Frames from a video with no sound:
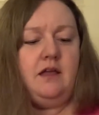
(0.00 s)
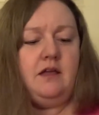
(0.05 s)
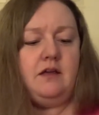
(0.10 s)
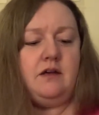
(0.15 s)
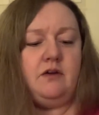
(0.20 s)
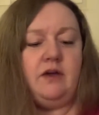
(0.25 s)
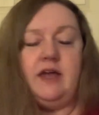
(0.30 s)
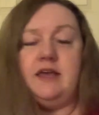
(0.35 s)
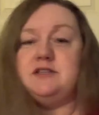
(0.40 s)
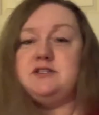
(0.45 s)

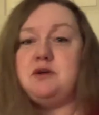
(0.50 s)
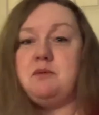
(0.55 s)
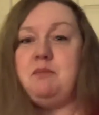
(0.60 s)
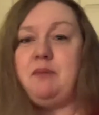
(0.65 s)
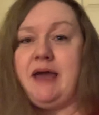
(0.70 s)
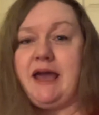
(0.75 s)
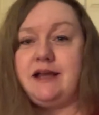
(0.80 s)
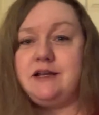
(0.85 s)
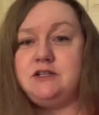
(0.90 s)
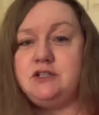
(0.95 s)
Okay, so
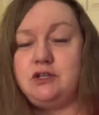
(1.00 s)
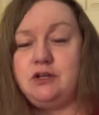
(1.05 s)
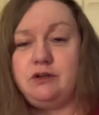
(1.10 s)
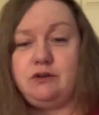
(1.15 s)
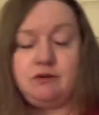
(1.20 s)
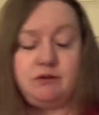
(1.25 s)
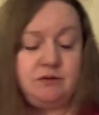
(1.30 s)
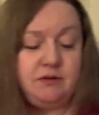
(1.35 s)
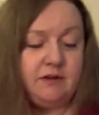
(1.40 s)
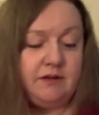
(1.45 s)
back
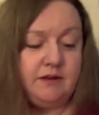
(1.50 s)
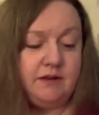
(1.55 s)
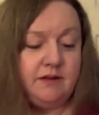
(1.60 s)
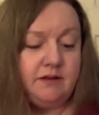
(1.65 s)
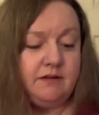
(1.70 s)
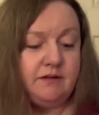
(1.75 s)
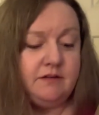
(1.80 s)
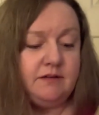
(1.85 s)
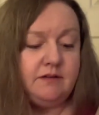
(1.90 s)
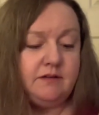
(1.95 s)
to
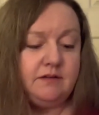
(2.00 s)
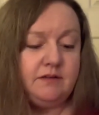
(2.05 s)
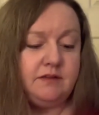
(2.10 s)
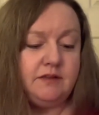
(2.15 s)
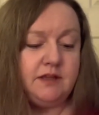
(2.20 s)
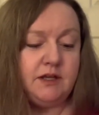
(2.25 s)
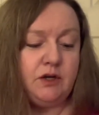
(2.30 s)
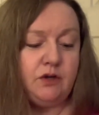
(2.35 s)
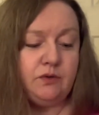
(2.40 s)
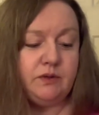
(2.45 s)

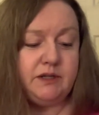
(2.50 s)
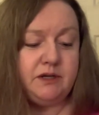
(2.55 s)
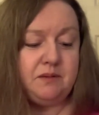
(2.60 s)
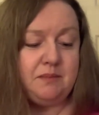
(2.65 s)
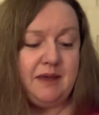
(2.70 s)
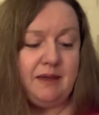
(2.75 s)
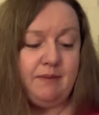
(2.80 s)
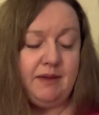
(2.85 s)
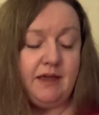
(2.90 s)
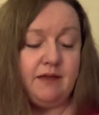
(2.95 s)
the new little
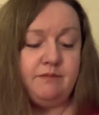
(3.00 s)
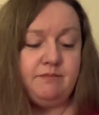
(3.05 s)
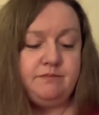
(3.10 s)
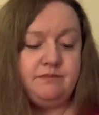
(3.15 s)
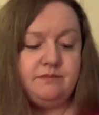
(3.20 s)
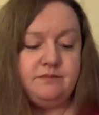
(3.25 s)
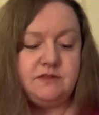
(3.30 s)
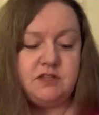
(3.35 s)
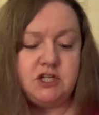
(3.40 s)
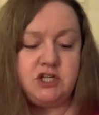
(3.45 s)
baby.
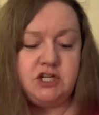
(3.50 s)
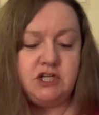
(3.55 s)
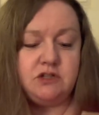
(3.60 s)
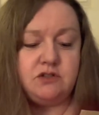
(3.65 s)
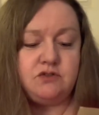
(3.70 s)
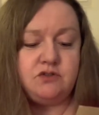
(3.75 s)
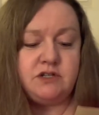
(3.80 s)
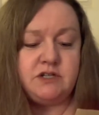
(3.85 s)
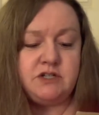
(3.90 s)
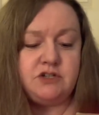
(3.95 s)
The
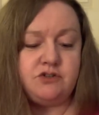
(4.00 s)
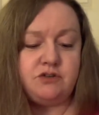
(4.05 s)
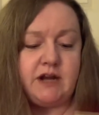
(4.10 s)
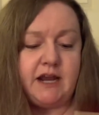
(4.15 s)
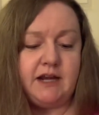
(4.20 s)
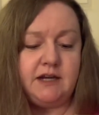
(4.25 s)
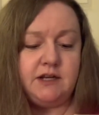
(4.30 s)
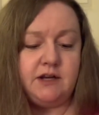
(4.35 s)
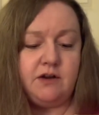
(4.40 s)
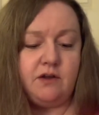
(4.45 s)
children
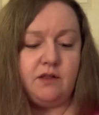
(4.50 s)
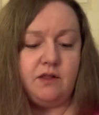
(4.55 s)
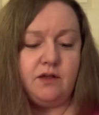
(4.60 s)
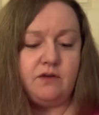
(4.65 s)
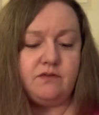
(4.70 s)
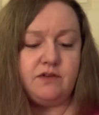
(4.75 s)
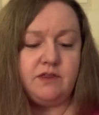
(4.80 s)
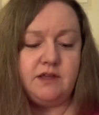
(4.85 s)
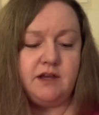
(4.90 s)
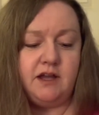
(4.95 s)
dragged it all
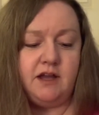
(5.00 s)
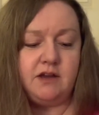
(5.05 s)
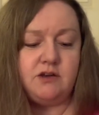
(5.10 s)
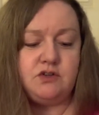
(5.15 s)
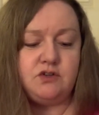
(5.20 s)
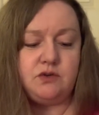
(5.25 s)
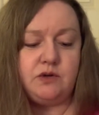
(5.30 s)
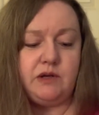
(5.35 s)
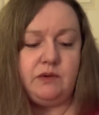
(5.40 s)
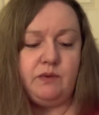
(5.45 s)
over the
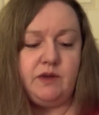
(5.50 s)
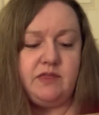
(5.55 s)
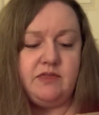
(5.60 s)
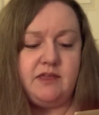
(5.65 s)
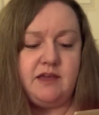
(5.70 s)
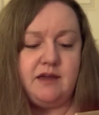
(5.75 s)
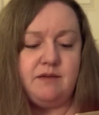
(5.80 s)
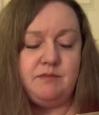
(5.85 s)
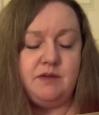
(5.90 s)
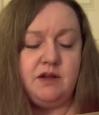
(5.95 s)
country with
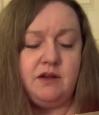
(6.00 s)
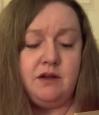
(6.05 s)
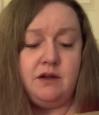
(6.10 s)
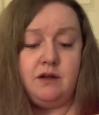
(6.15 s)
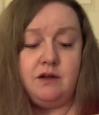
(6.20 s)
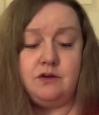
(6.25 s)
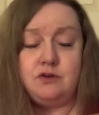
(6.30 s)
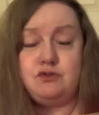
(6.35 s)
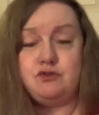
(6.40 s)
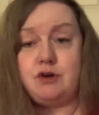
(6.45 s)
them,
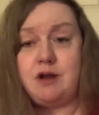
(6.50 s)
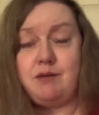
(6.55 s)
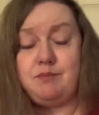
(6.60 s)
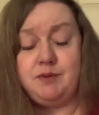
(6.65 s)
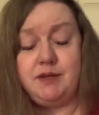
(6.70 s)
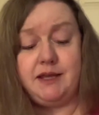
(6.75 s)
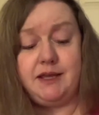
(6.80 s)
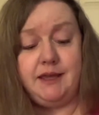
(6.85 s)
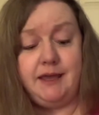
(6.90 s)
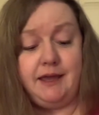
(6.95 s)

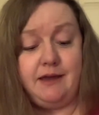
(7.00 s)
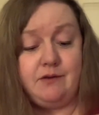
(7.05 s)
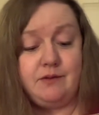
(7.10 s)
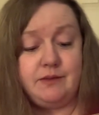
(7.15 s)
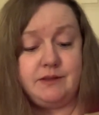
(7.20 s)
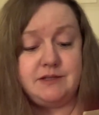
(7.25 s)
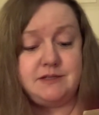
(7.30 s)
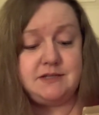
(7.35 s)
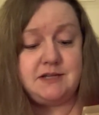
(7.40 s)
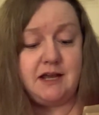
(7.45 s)
dropped it
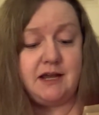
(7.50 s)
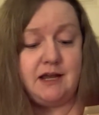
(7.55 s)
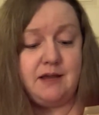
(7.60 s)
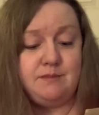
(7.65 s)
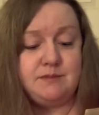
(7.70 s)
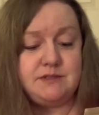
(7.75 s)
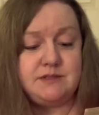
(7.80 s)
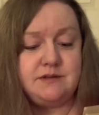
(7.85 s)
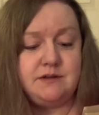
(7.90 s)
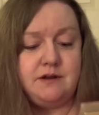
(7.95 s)
countless
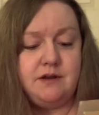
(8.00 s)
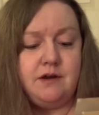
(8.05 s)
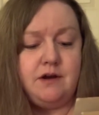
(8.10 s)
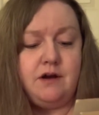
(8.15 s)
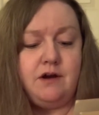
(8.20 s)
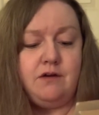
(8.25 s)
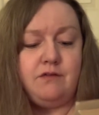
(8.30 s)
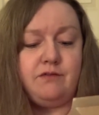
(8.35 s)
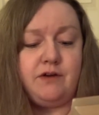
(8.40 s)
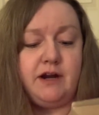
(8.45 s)
times,
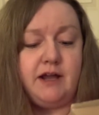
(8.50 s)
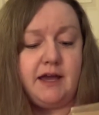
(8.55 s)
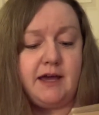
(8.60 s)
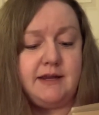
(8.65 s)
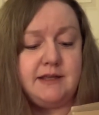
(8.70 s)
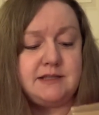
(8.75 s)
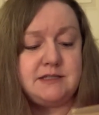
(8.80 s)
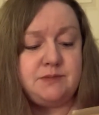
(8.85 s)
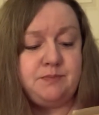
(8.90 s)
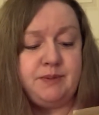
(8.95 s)

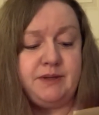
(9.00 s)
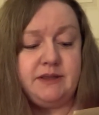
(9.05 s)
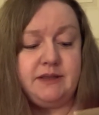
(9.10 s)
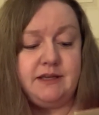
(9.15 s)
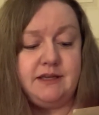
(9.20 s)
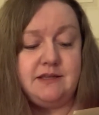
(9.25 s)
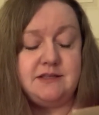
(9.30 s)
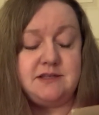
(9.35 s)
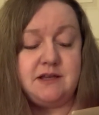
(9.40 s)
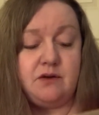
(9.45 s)
forgot its
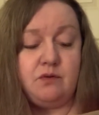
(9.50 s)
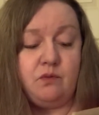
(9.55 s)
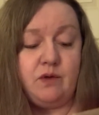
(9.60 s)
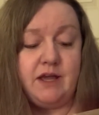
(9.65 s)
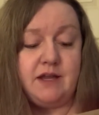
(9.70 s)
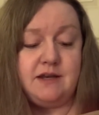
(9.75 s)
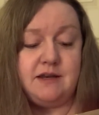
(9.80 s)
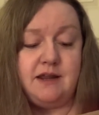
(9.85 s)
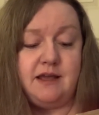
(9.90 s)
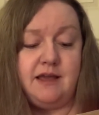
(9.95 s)
pulleys on
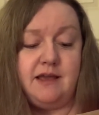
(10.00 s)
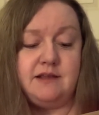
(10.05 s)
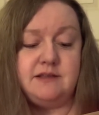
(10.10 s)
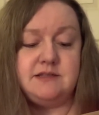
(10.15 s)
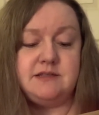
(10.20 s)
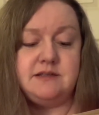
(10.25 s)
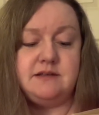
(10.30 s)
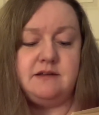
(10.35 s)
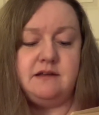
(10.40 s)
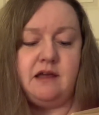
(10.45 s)
wet
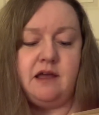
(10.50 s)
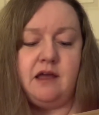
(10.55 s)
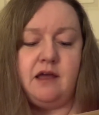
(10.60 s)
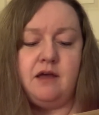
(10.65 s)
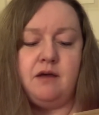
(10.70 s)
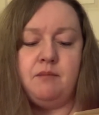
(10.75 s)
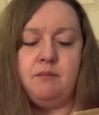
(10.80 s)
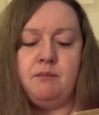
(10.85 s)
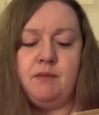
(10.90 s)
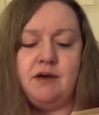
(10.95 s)
days,
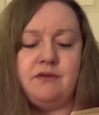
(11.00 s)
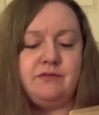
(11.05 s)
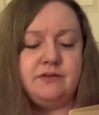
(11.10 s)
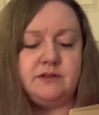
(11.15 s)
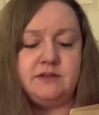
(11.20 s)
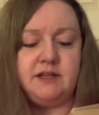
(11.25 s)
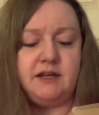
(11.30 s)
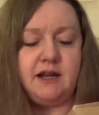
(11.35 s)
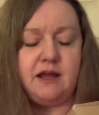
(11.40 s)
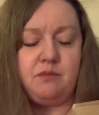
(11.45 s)

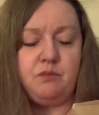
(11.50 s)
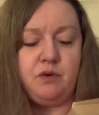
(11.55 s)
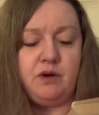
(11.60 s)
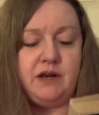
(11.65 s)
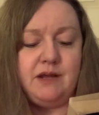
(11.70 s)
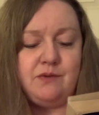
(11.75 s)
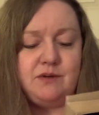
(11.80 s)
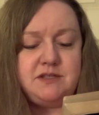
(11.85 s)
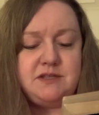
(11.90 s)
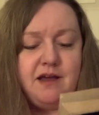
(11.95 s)
muffled it up when
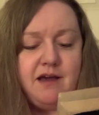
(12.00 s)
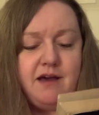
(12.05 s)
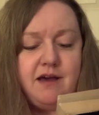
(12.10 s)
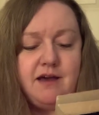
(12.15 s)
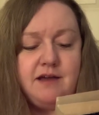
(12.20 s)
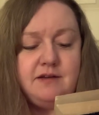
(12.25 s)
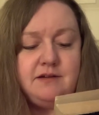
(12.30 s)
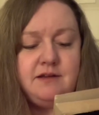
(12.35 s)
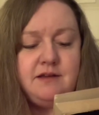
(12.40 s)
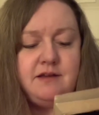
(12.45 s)
it was hot,